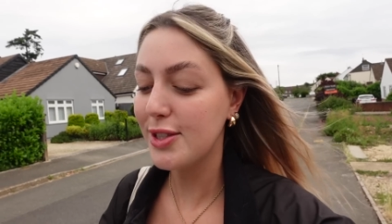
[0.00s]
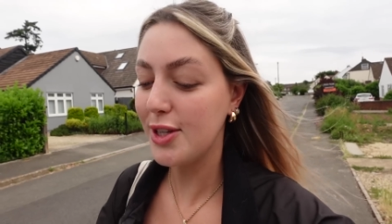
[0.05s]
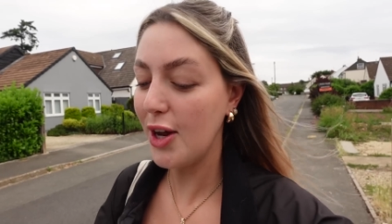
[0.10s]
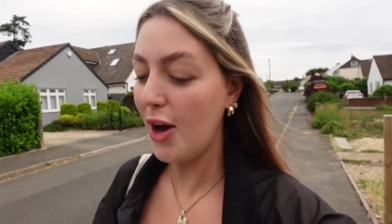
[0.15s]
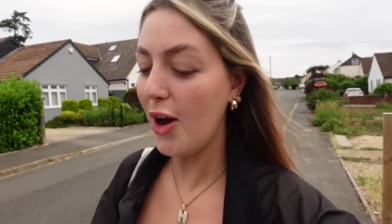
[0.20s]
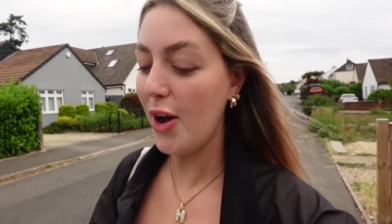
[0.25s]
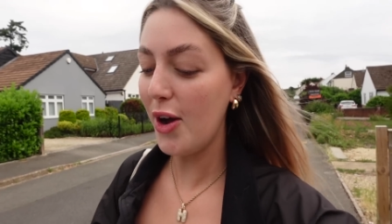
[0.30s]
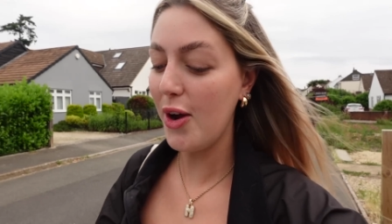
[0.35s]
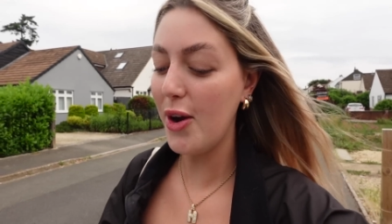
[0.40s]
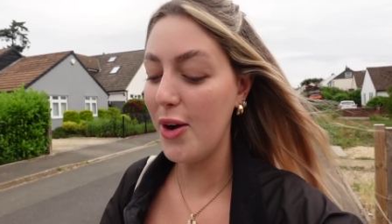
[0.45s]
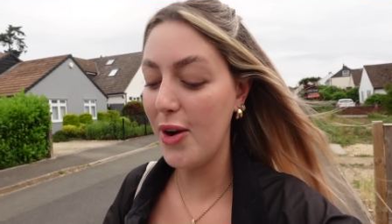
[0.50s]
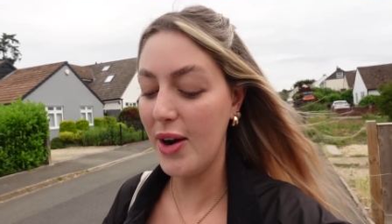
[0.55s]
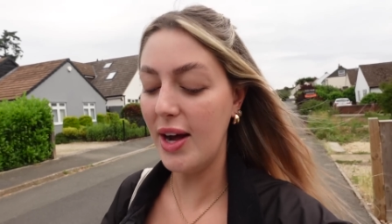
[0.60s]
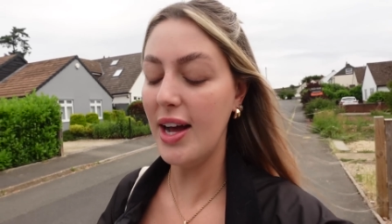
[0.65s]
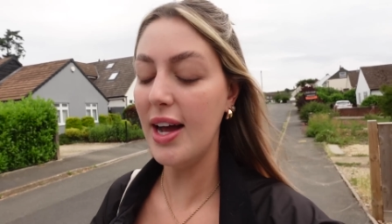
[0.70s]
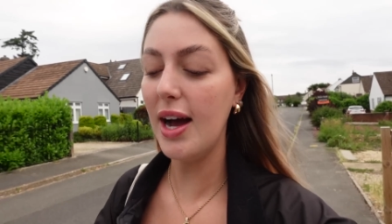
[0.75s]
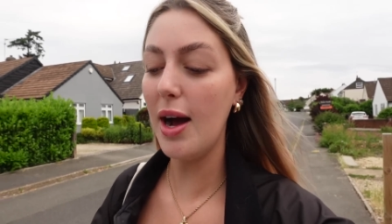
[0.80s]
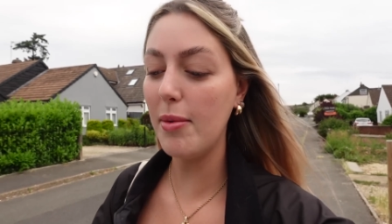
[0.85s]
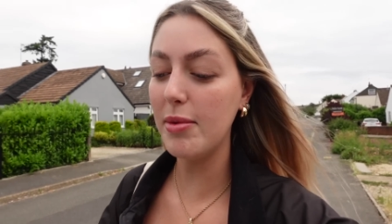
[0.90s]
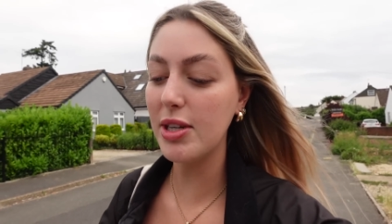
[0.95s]
So
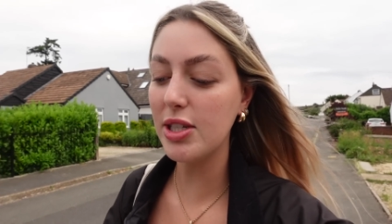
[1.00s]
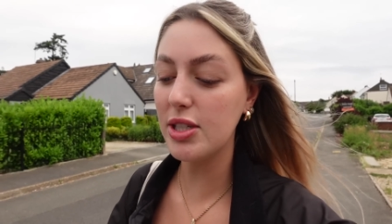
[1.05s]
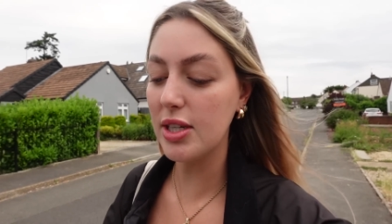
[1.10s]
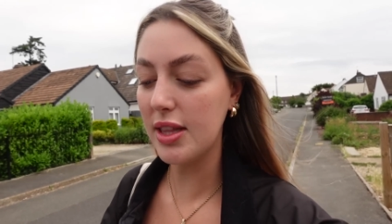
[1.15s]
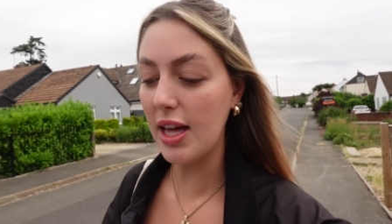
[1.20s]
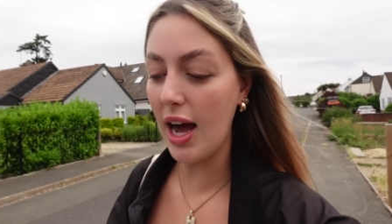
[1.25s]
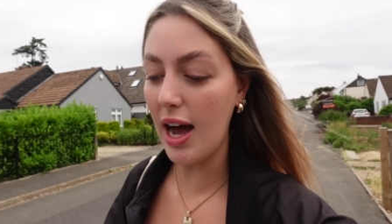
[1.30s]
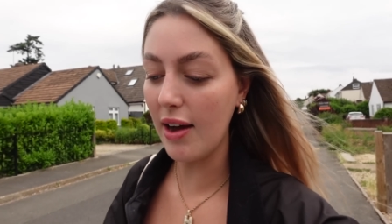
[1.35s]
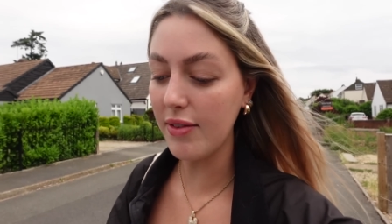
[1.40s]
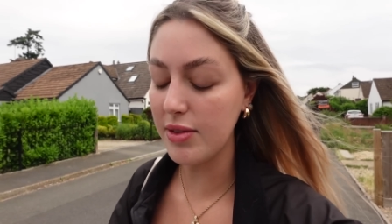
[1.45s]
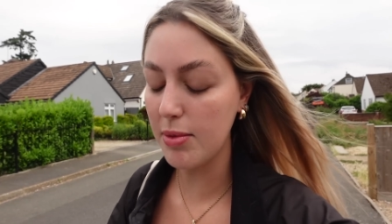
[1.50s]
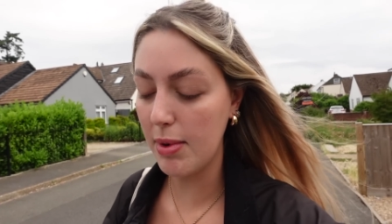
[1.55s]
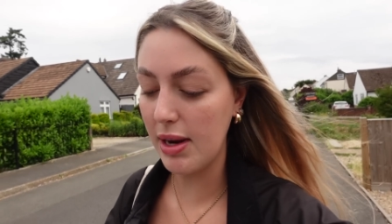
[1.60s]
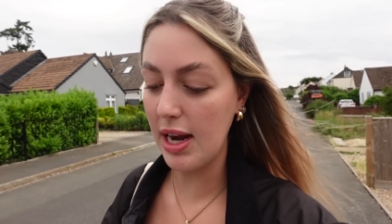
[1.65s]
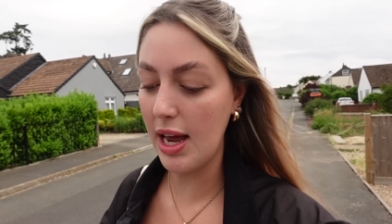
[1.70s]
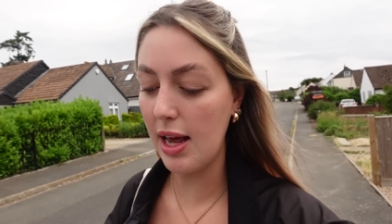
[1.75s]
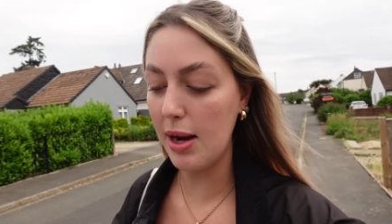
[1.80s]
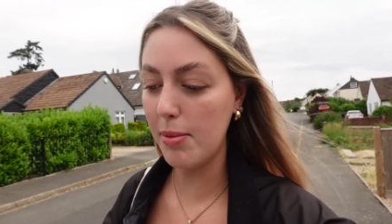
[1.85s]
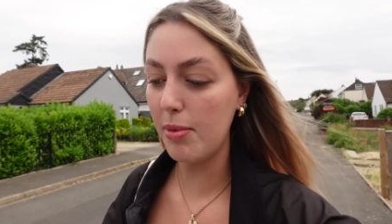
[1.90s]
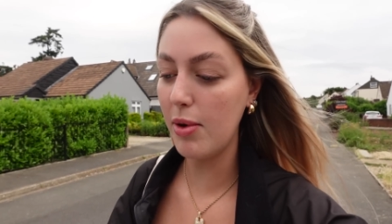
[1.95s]
I'm gonna do that after my
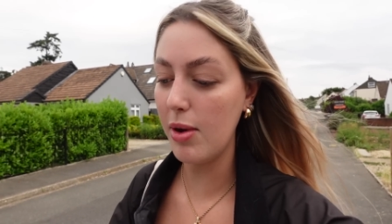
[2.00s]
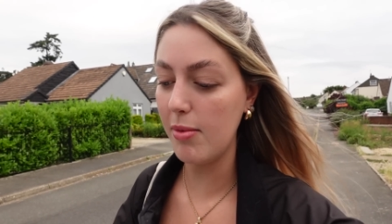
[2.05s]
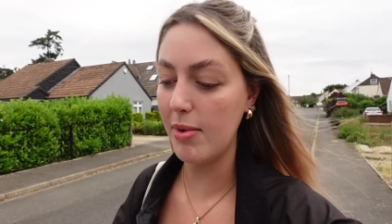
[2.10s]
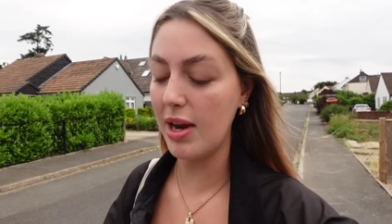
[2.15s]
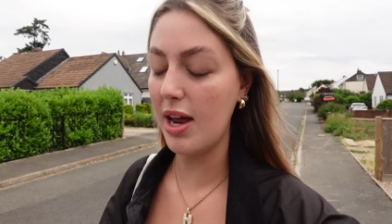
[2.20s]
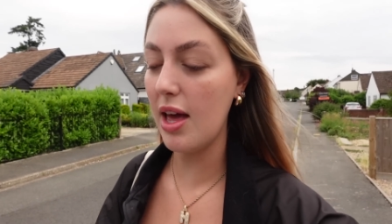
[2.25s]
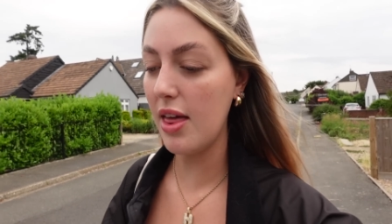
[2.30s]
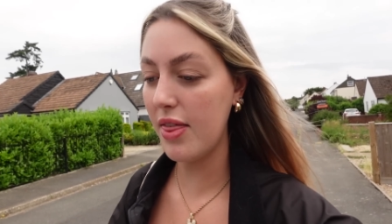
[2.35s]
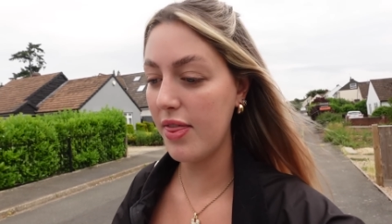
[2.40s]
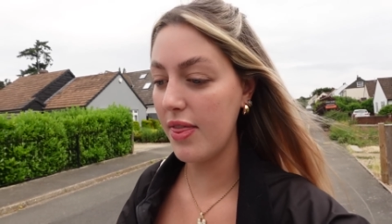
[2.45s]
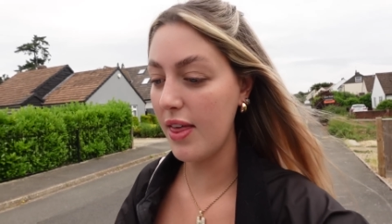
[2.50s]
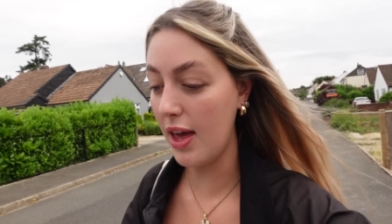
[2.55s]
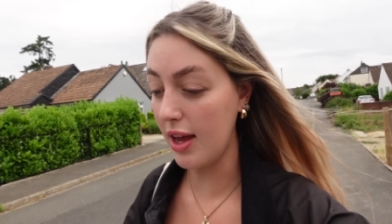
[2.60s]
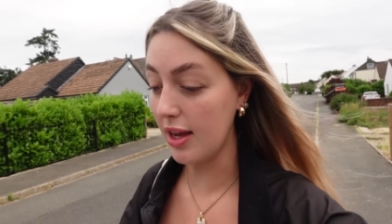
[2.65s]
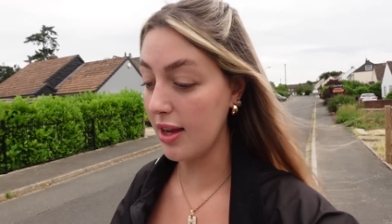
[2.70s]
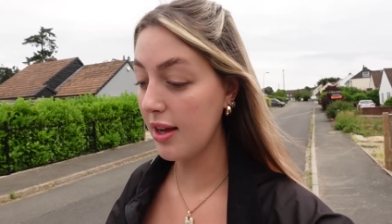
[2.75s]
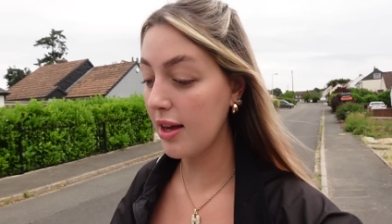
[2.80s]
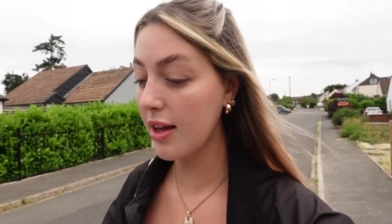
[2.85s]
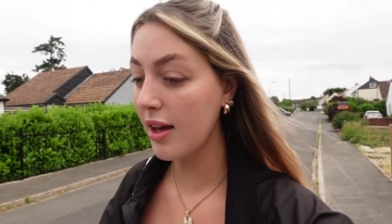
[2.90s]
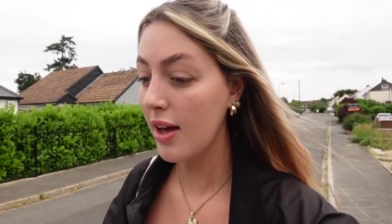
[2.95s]
nail appointment, I
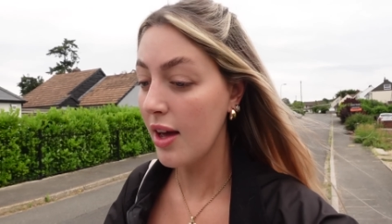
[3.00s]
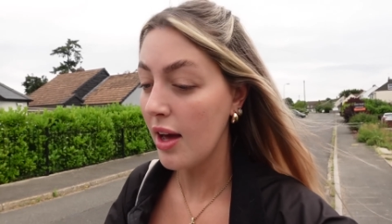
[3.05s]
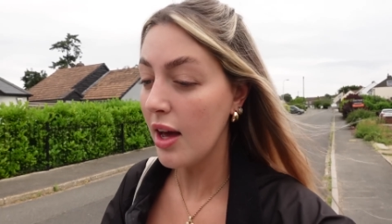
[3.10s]
think.